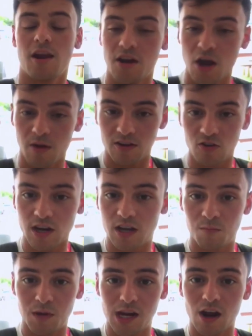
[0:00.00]
I know injury
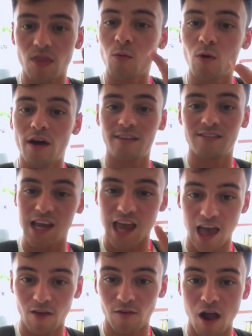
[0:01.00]
can be like the worst thing
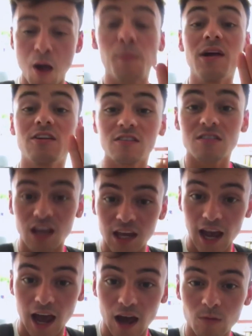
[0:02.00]
ever, but just
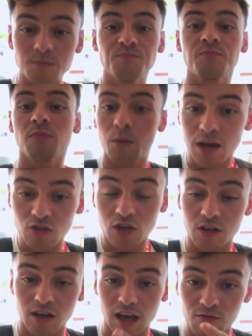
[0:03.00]
stick it out. Make sure
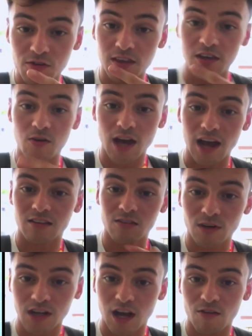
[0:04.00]
you're doing everything you can
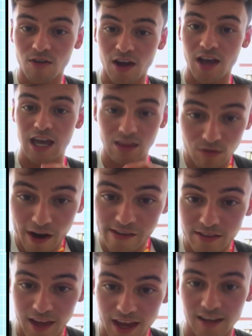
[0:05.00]
to recover, eat the right
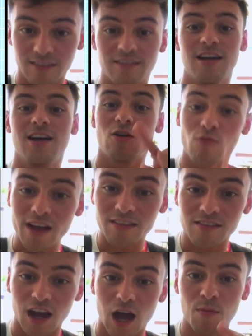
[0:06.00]
things,
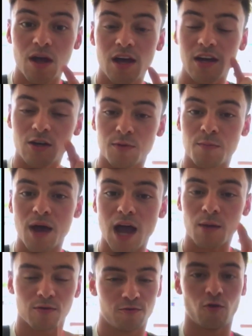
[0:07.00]
rest up, and you'll be
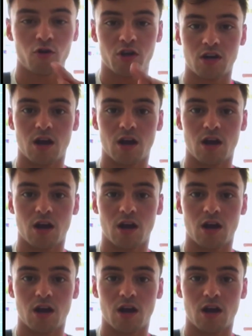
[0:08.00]
back before you